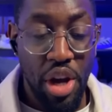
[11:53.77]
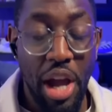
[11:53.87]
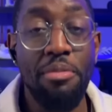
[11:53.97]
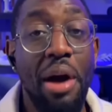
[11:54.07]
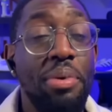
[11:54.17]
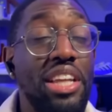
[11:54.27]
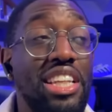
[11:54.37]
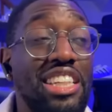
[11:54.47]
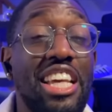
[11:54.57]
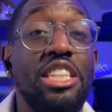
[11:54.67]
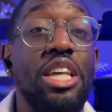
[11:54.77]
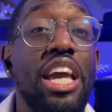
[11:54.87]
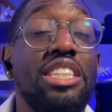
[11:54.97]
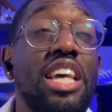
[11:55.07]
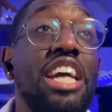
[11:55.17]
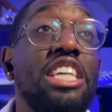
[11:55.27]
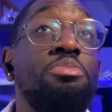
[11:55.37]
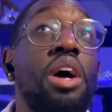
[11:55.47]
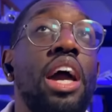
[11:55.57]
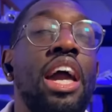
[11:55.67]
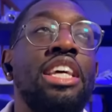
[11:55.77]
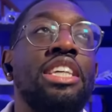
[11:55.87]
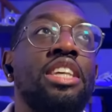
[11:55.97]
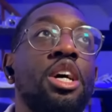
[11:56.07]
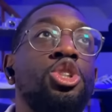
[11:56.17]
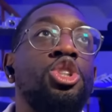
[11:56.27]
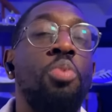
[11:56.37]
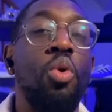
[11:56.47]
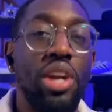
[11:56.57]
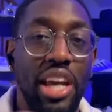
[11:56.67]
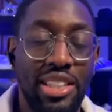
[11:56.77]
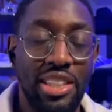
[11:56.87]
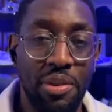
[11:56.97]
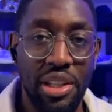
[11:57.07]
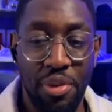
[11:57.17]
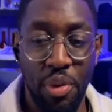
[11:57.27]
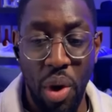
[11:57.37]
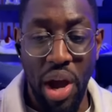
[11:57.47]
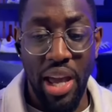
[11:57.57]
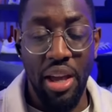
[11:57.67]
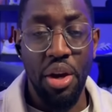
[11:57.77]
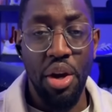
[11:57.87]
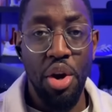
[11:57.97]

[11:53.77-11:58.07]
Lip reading: It might be just it is spawning itself in a different way.